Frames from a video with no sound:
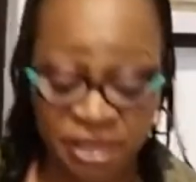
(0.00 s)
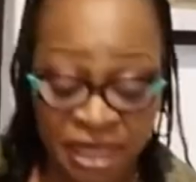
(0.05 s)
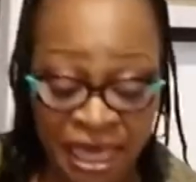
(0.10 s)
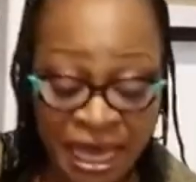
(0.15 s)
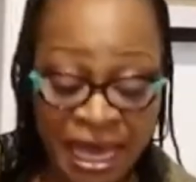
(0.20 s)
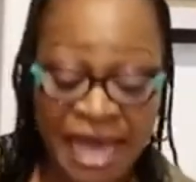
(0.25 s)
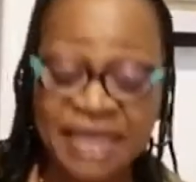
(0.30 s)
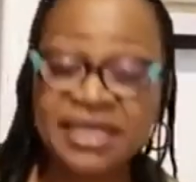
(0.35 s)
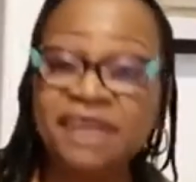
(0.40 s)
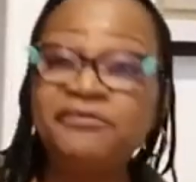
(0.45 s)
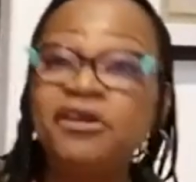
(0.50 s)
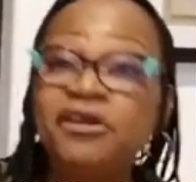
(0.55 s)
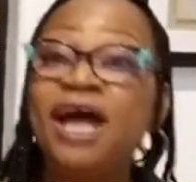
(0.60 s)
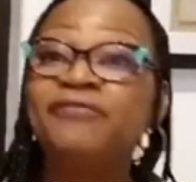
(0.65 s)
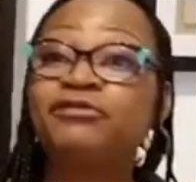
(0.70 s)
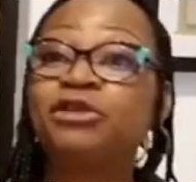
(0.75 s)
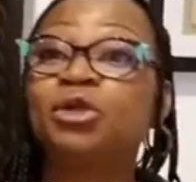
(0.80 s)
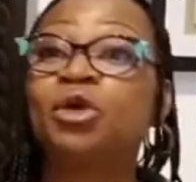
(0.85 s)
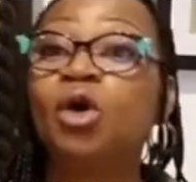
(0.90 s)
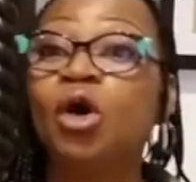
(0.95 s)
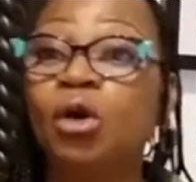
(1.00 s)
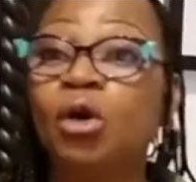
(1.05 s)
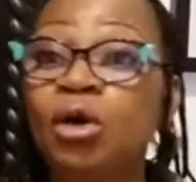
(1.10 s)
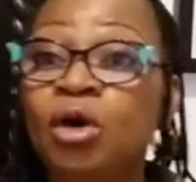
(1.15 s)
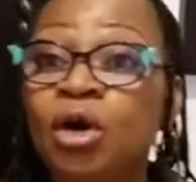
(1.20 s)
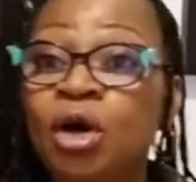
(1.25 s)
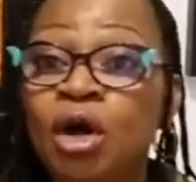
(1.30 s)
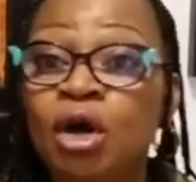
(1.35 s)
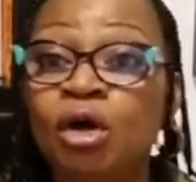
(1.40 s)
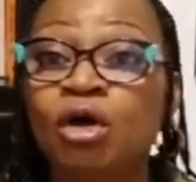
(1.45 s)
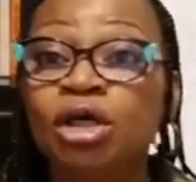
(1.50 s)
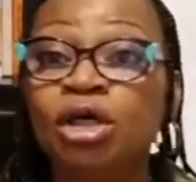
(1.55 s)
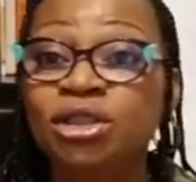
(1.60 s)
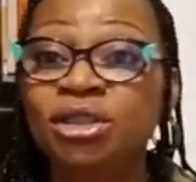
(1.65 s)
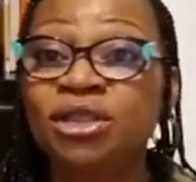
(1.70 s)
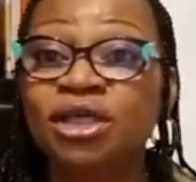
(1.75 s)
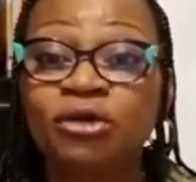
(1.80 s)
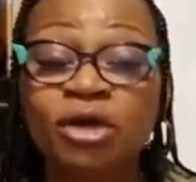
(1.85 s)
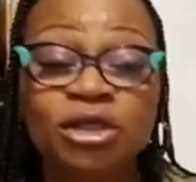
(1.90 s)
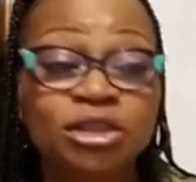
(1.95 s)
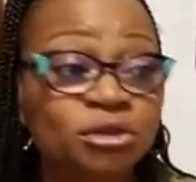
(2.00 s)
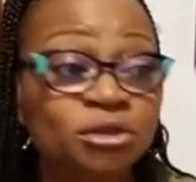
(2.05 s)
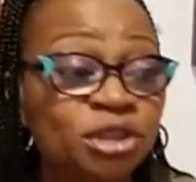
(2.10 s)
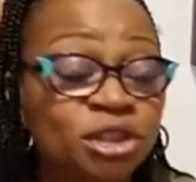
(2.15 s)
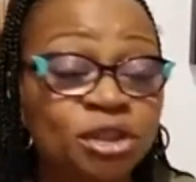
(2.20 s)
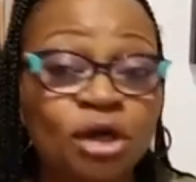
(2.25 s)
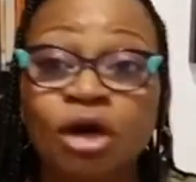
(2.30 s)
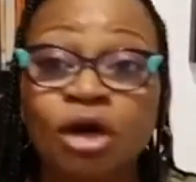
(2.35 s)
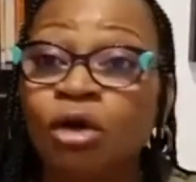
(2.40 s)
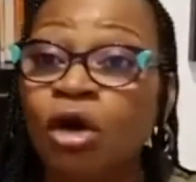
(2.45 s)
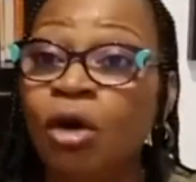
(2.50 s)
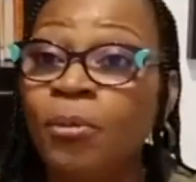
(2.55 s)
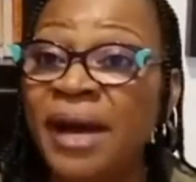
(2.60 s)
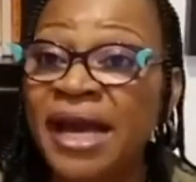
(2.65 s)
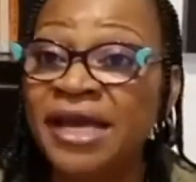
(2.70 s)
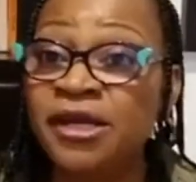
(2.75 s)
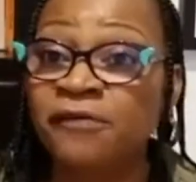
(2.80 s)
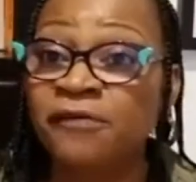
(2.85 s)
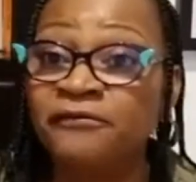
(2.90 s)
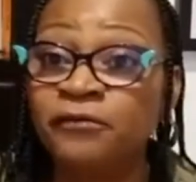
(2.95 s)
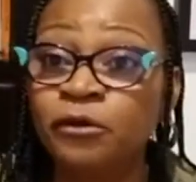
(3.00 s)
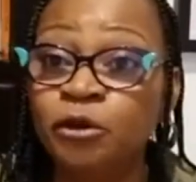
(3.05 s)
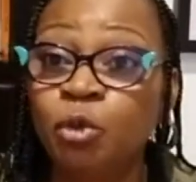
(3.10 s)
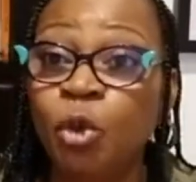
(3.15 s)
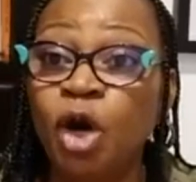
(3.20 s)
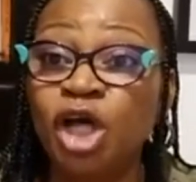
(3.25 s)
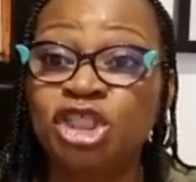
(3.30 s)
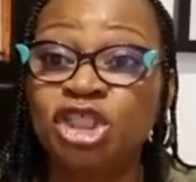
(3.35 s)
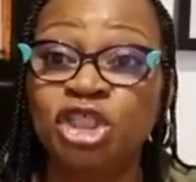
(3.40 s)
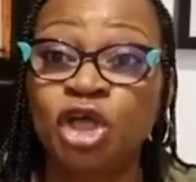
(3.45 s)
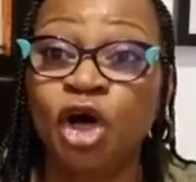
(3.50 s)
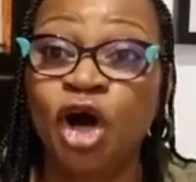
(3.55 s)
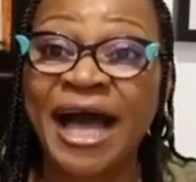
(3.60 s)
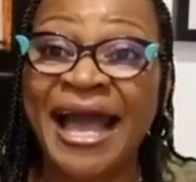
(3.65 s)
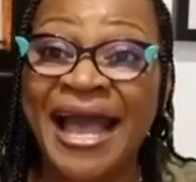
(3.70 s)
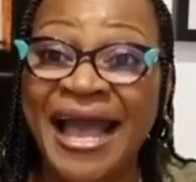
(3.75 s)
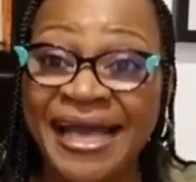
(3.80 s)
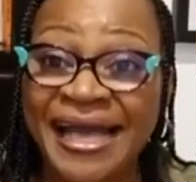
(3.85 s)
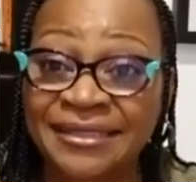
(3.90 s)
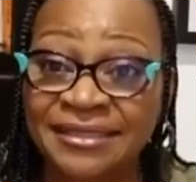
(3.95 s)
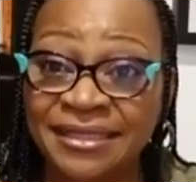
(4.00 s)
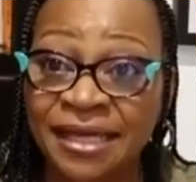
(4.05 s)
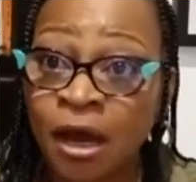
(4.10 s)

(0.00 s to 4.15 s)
And if you have to go to the grocery store, go buy your food, wash your hand.